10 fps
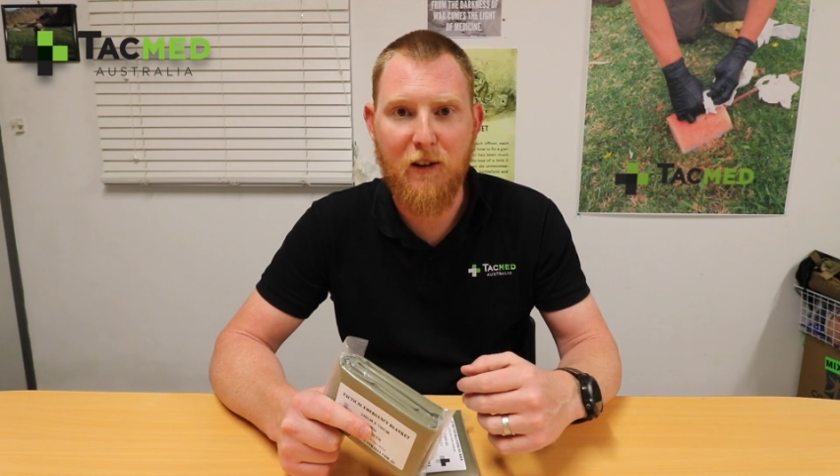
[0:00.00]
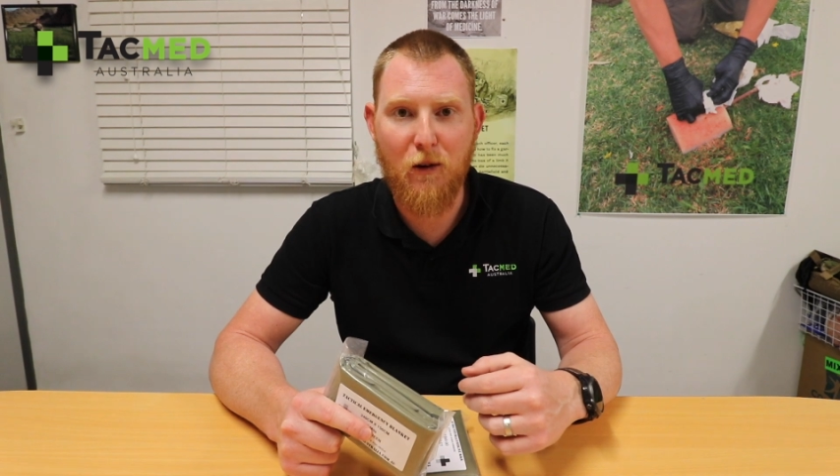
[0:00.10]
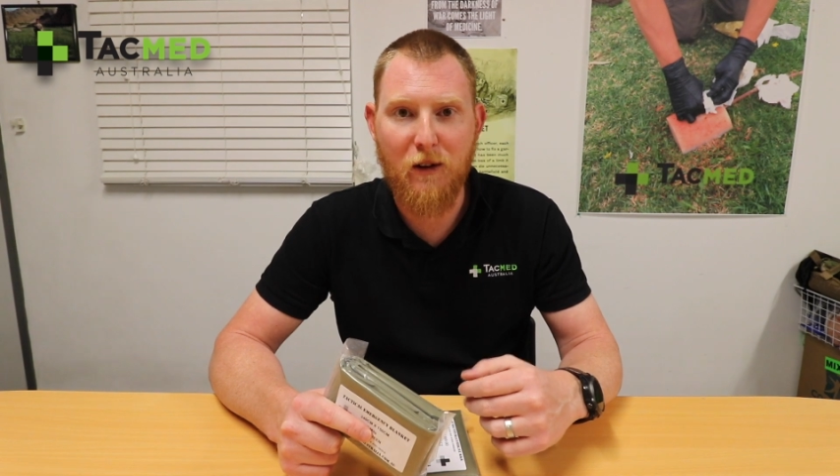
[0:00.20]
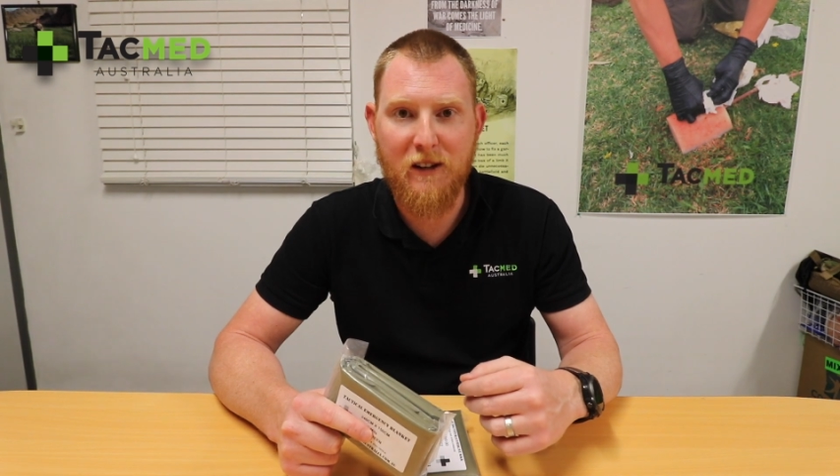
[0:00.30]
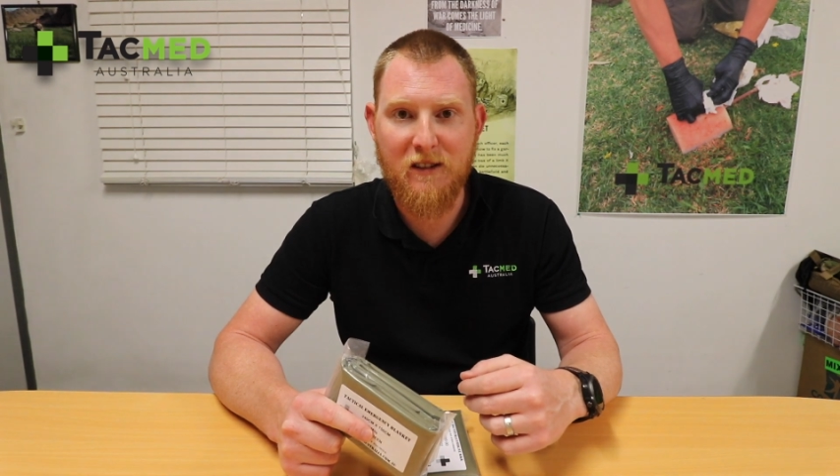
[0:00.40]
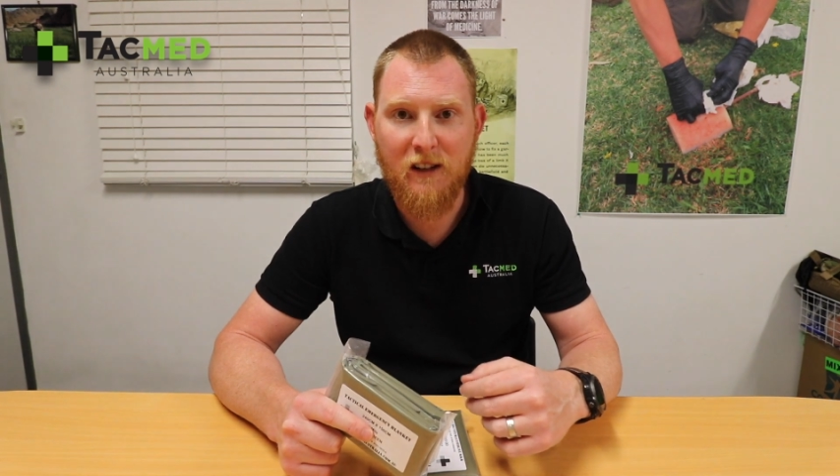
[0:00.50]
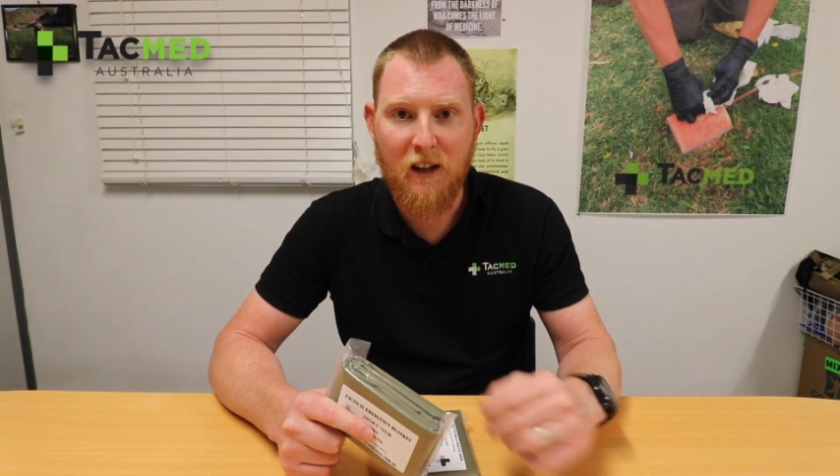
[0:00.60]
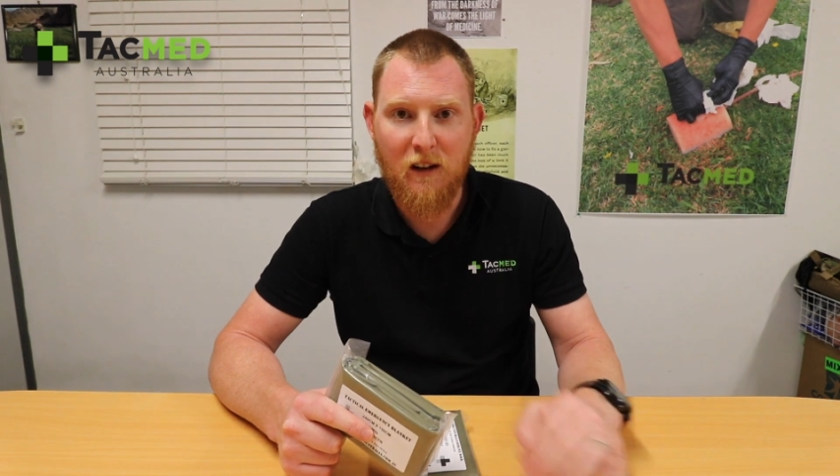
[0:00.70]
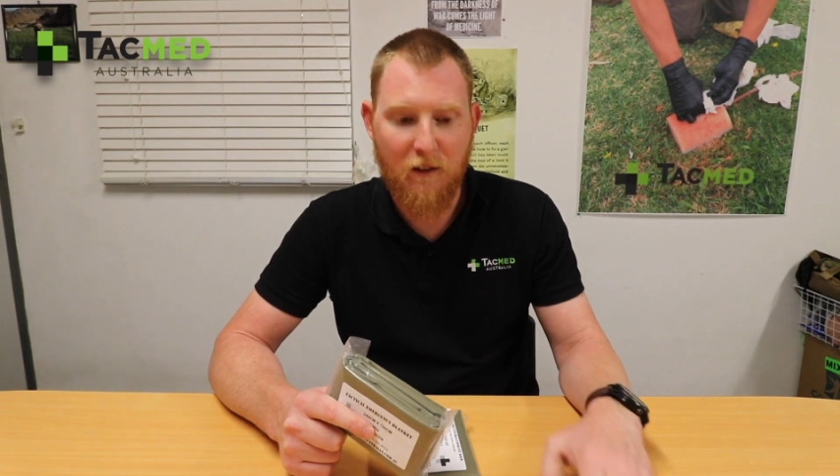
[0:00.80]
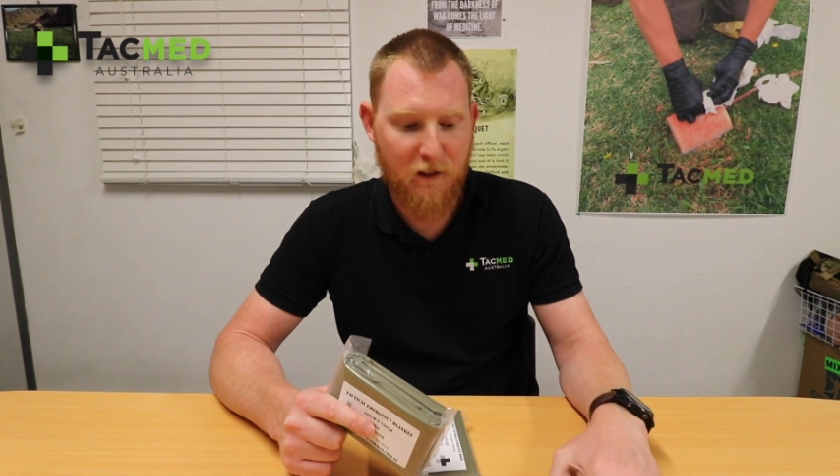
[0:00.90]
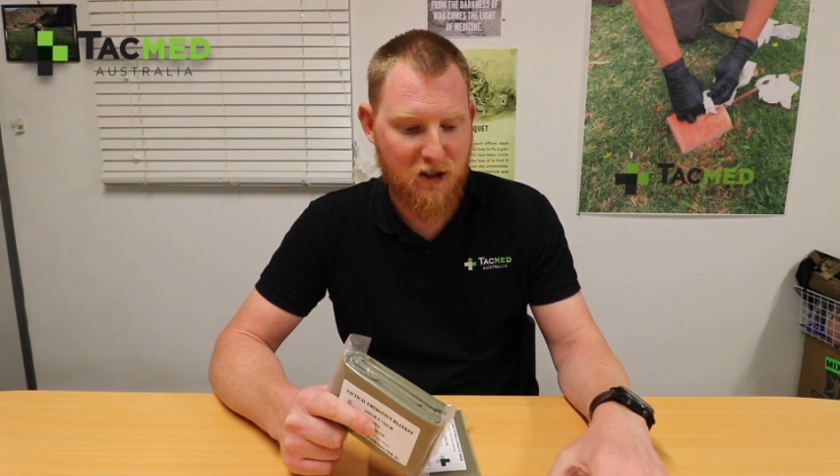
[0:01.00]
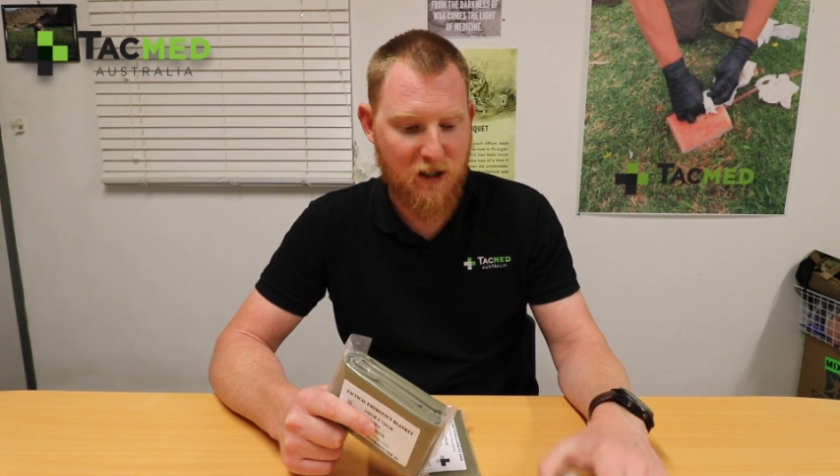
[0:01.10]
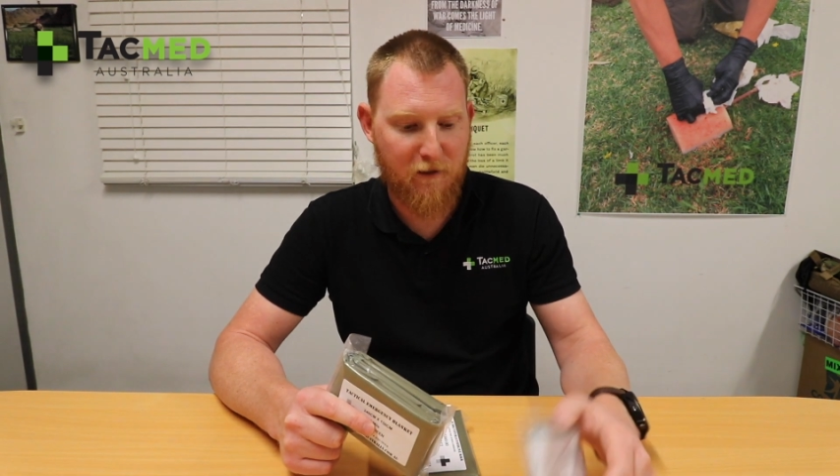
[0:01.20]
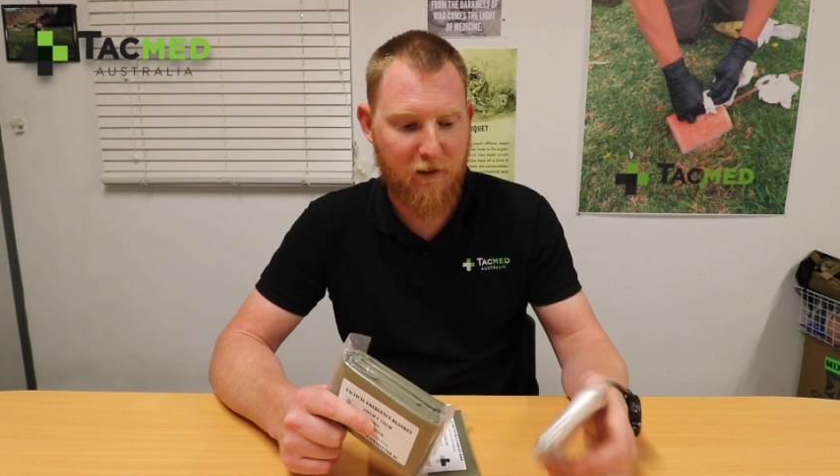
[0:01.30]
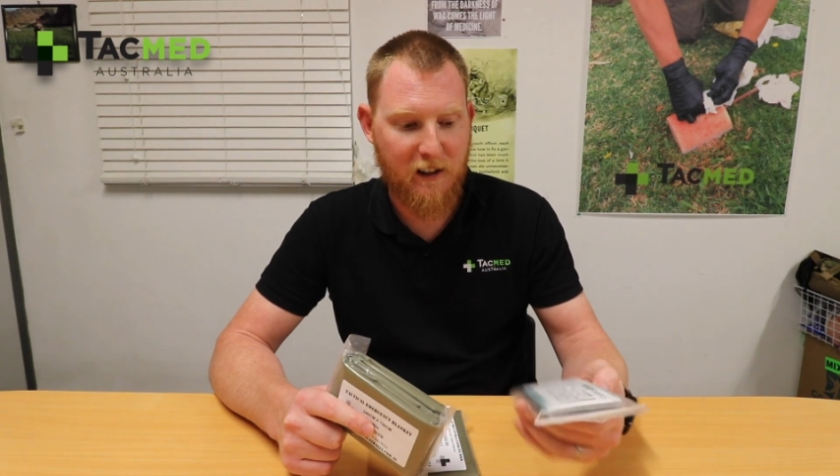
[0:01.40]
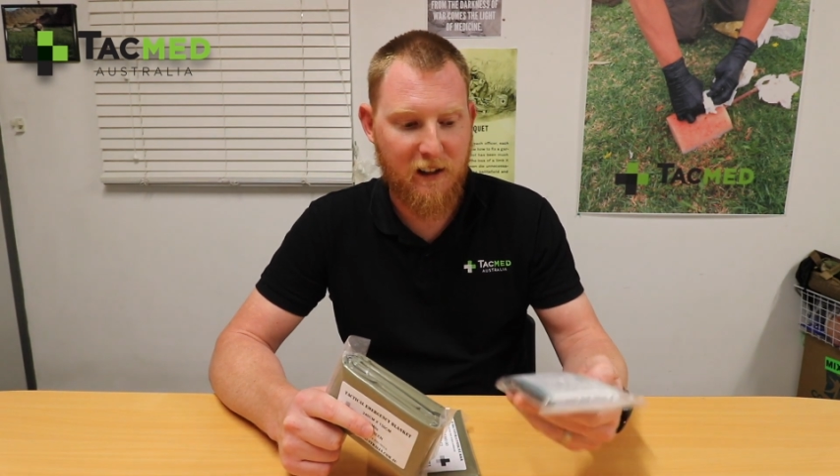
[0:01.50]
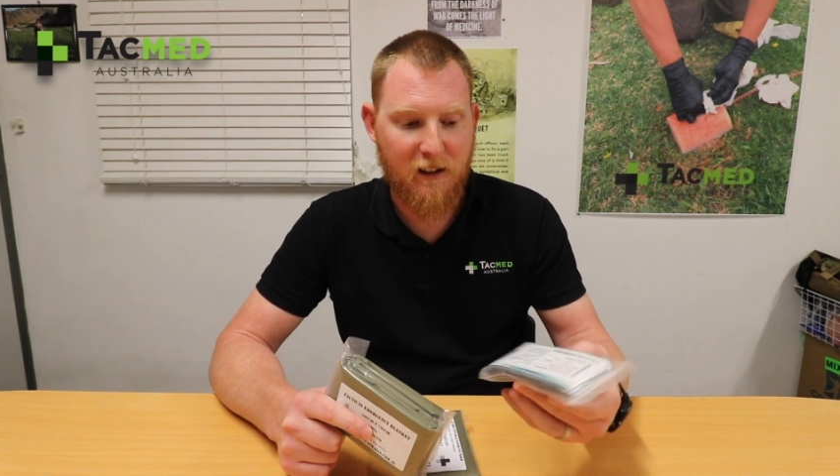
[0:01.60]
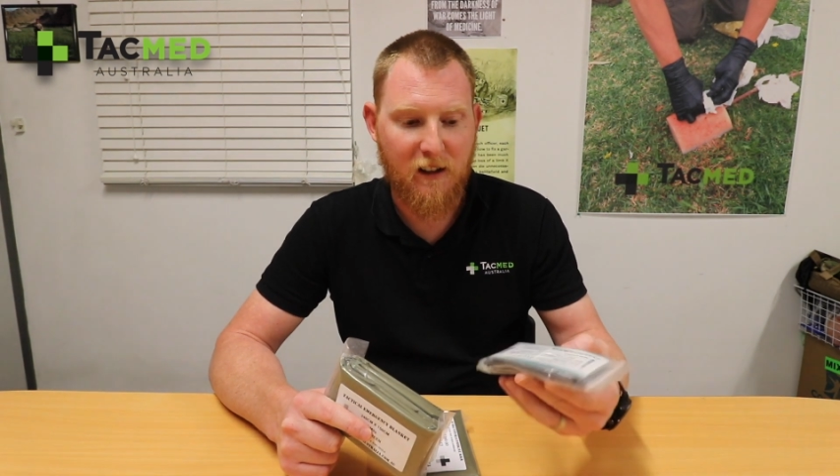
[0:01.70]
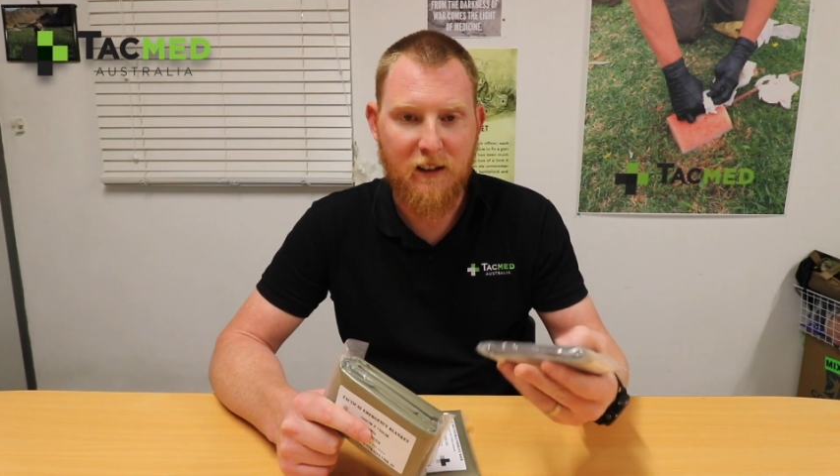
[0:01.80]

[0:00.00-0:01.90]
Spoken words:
noise of the shuffling